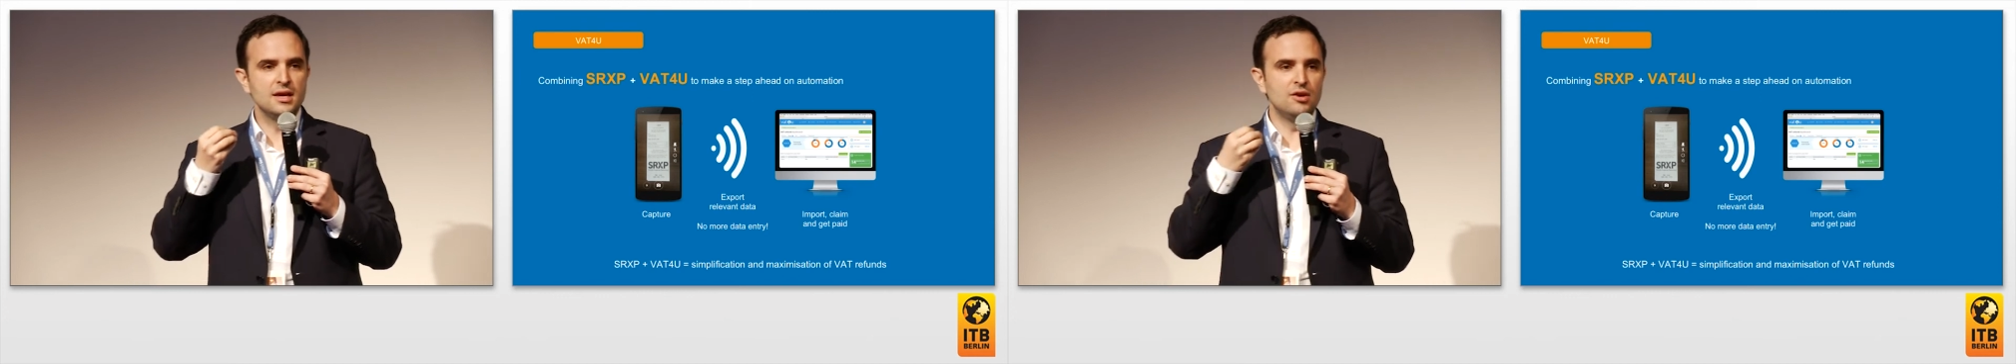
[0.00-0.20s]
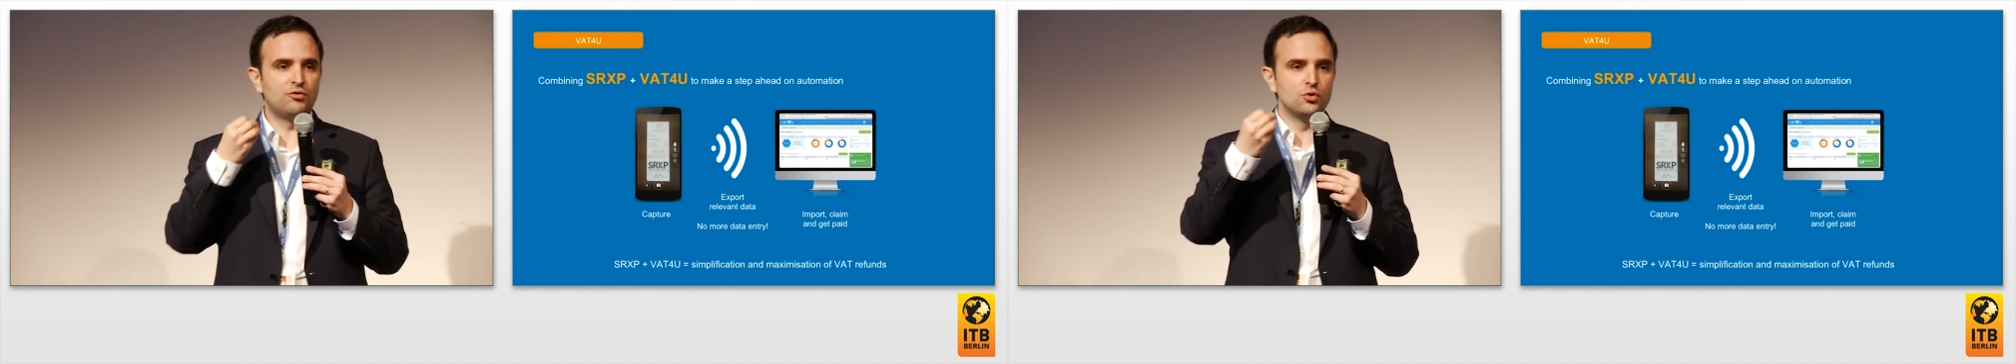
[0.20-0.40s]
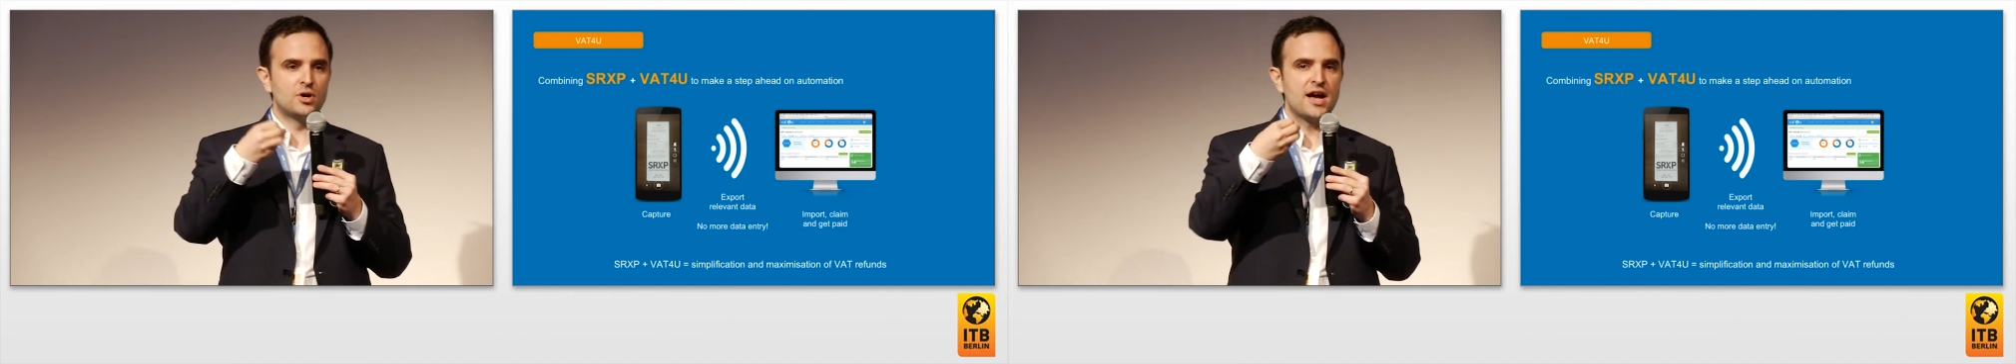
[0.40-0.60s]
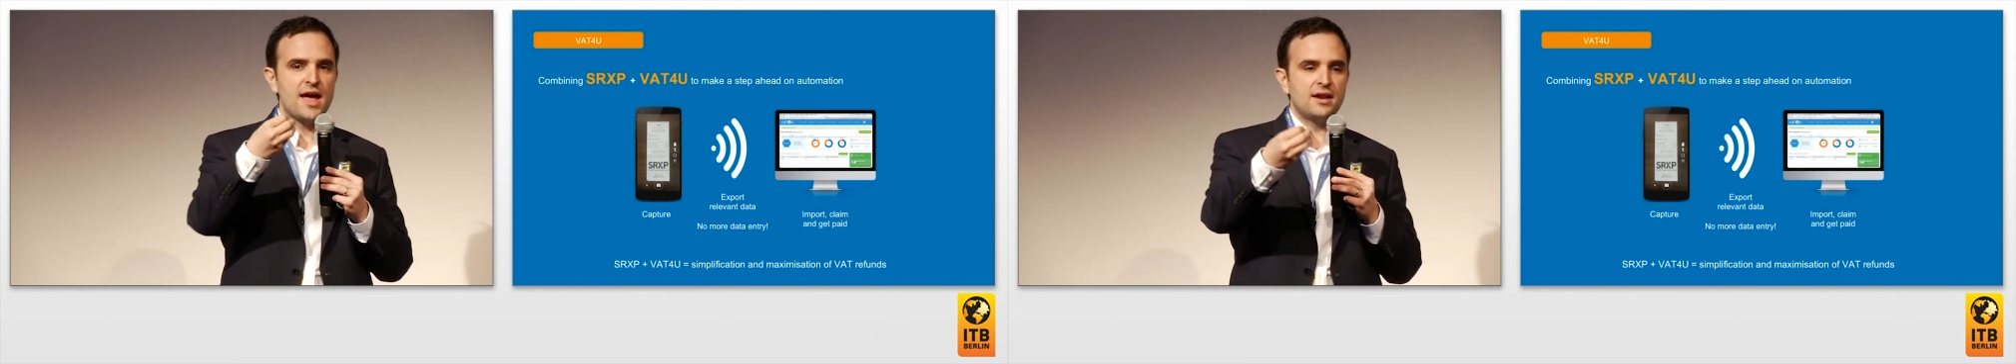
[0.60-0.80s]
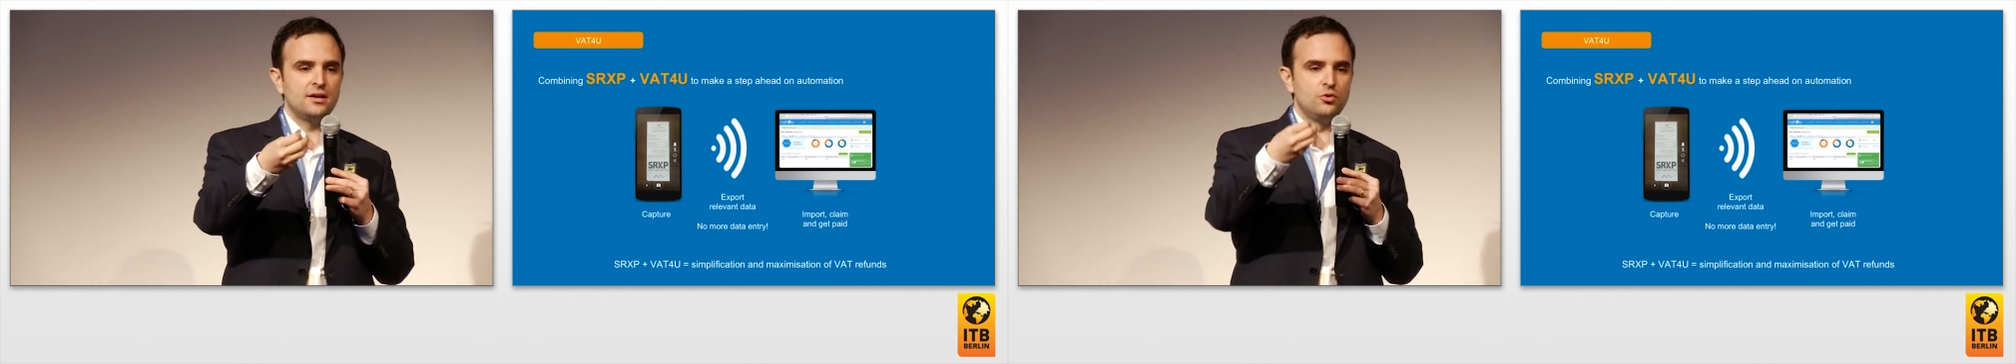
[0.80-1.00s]
if you
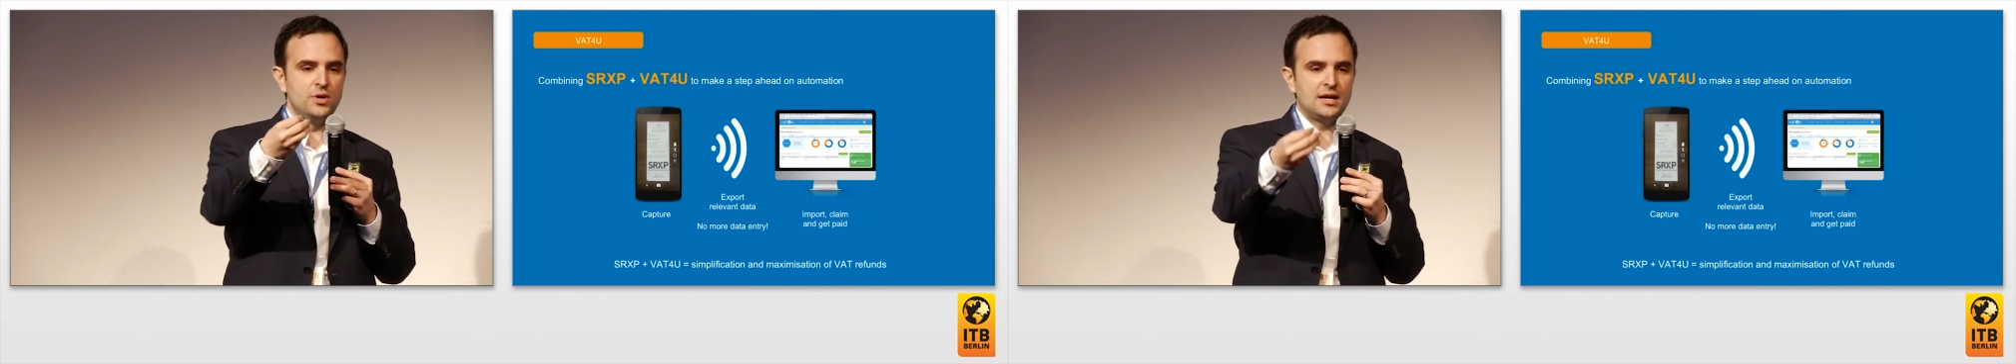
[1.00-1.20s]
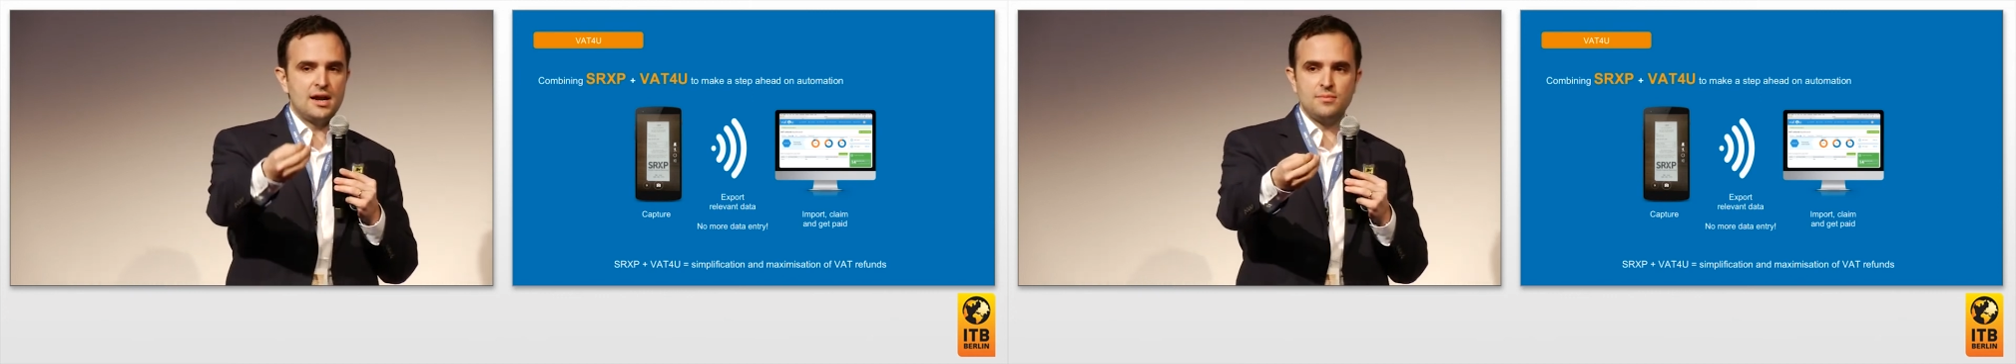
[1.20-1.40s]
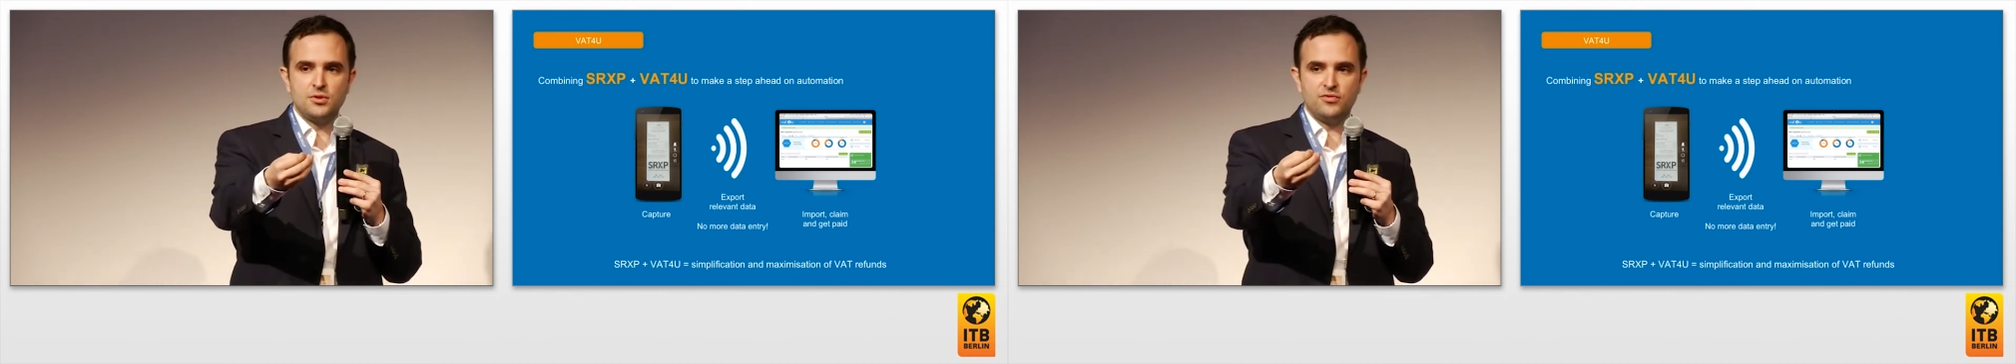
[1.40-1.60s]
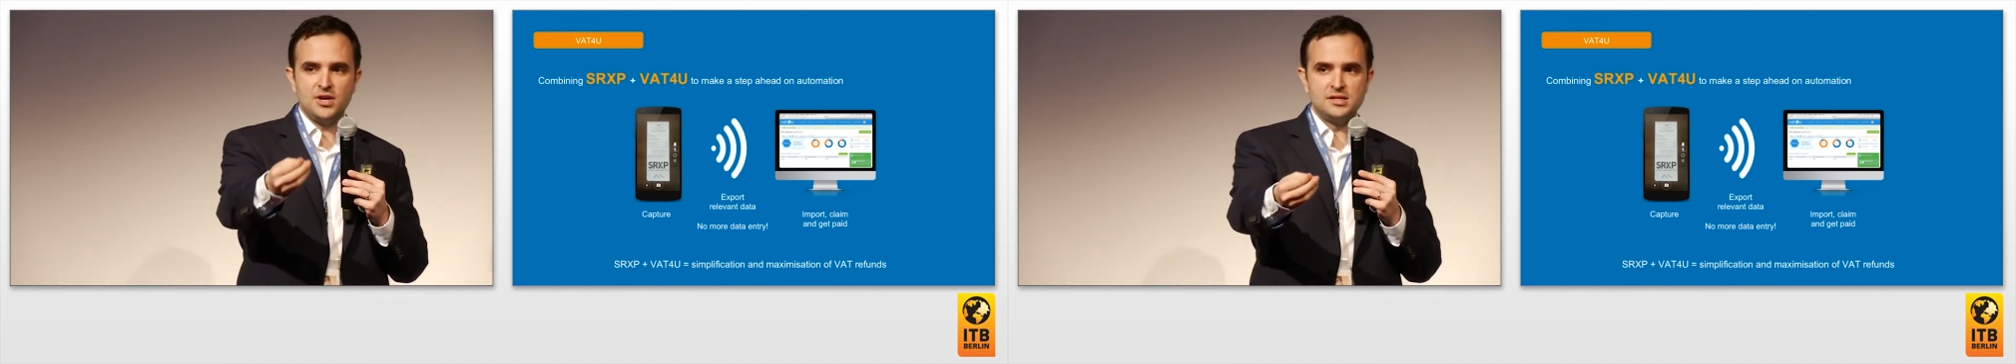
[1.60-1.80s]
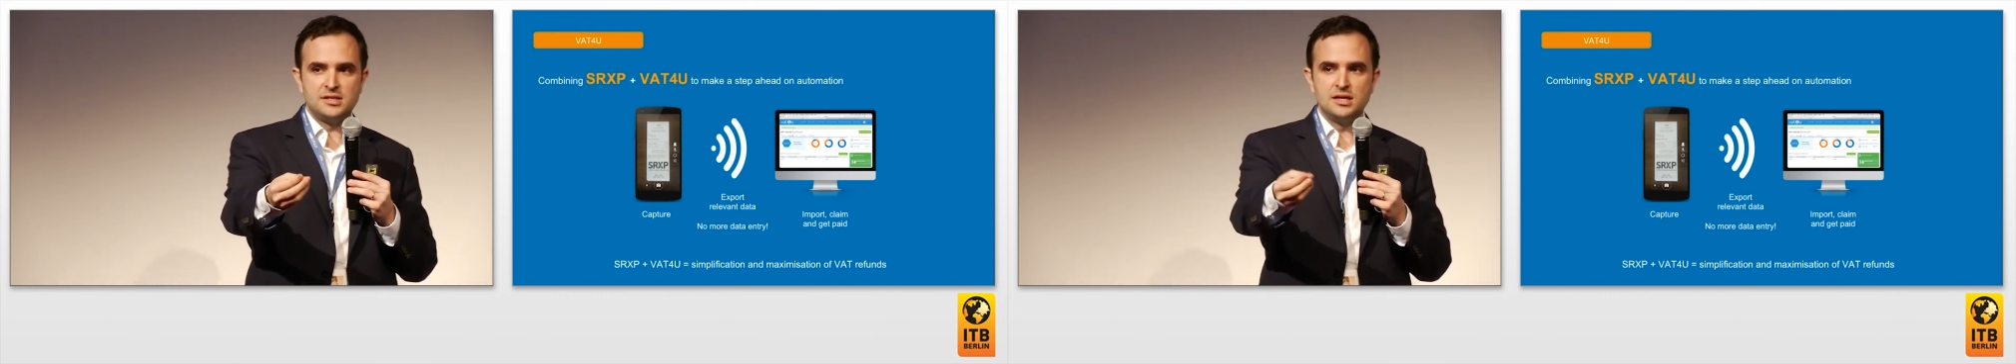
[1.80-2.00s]
can reclaim the
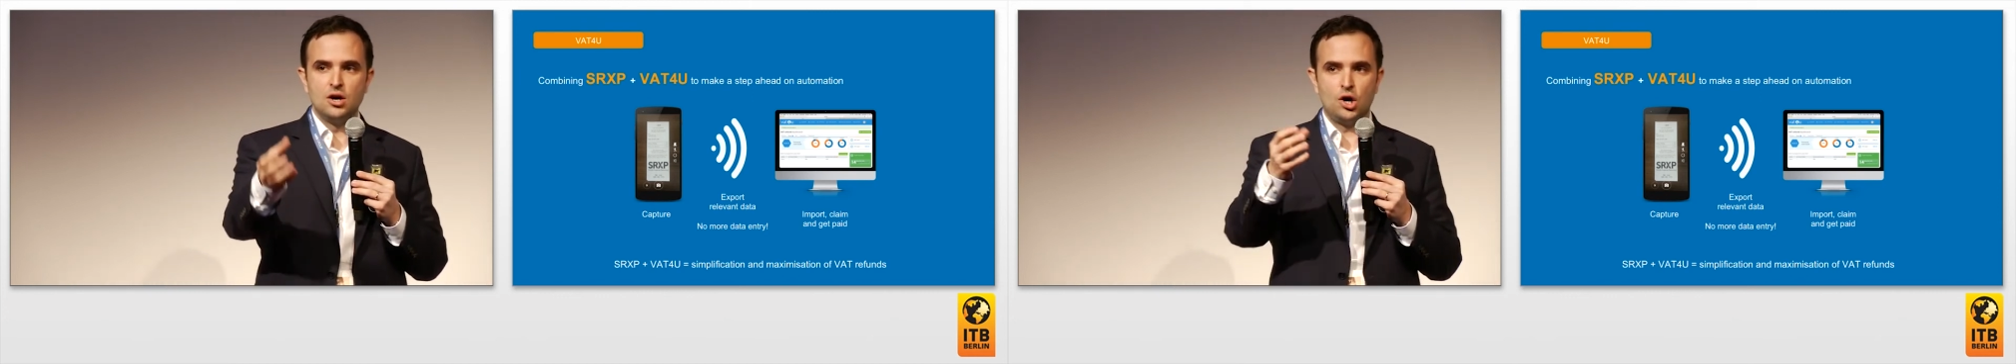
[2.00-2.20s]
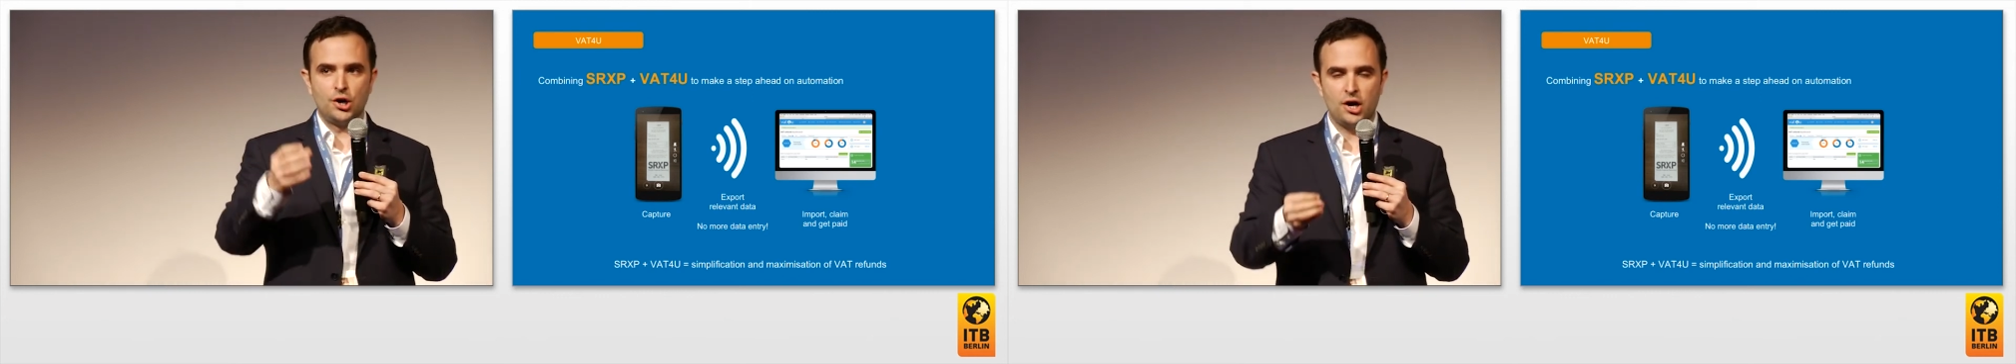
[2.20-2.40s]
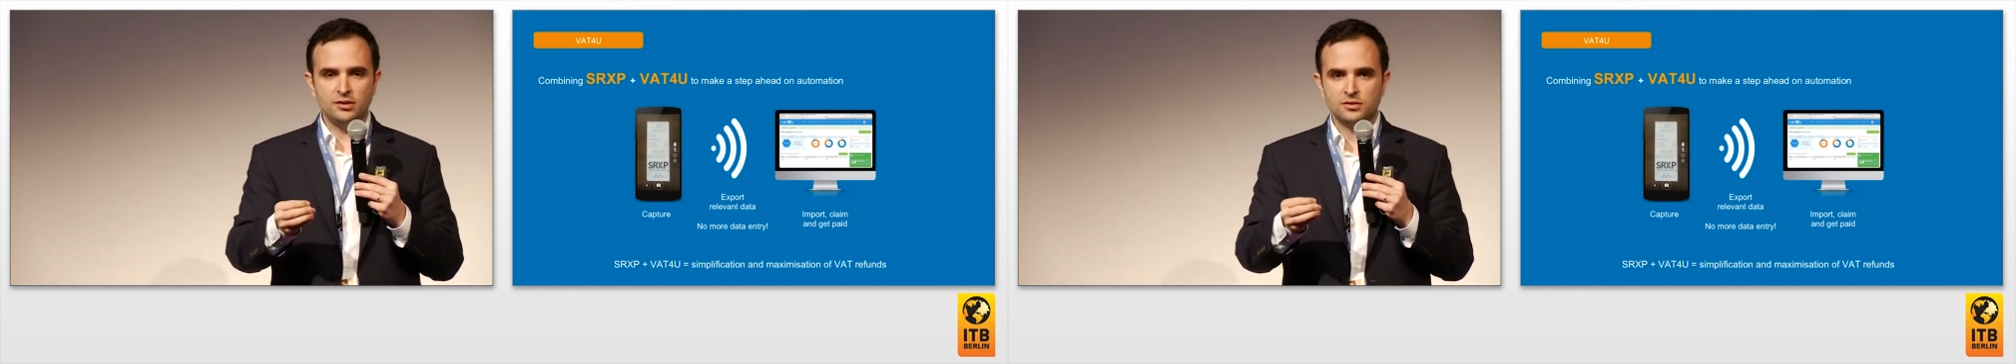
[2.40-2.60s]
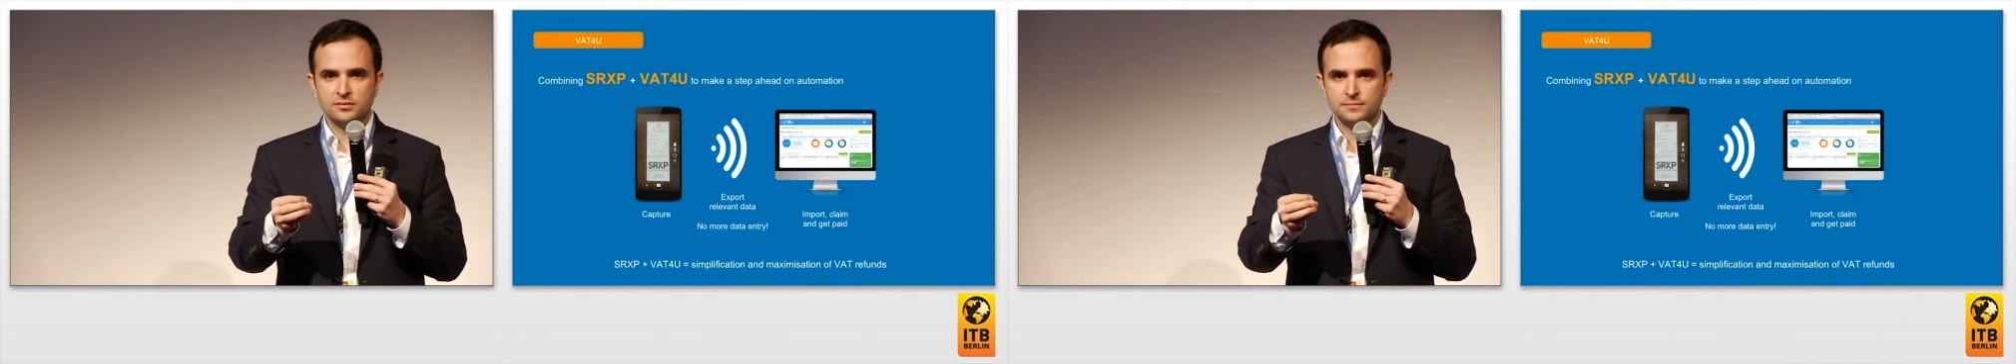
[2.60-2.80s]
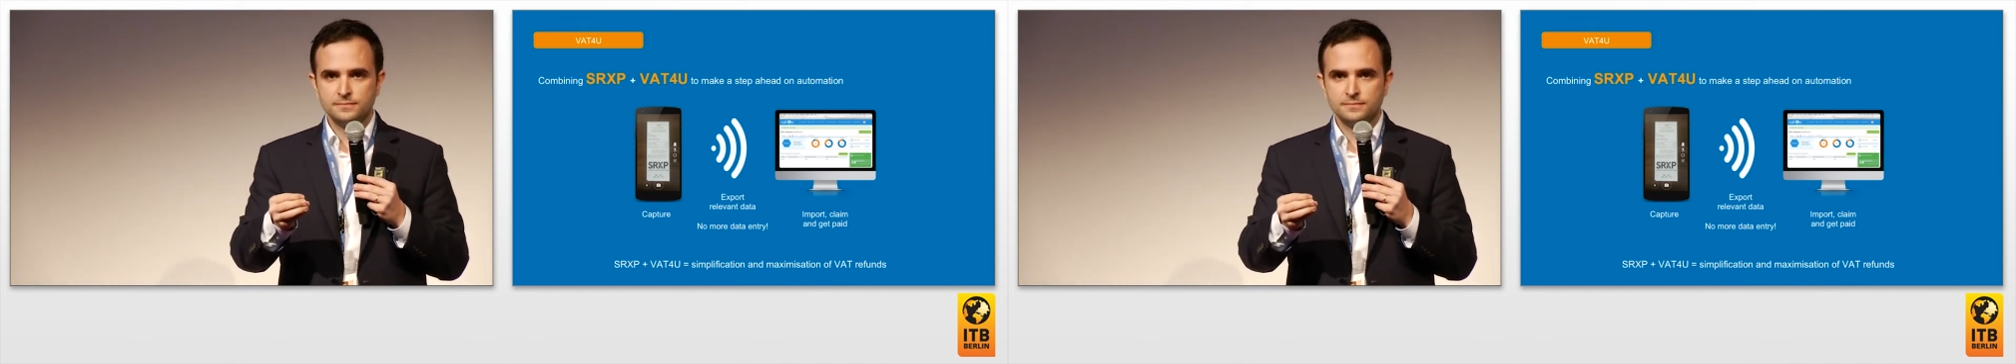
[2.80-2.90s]
VAT or not.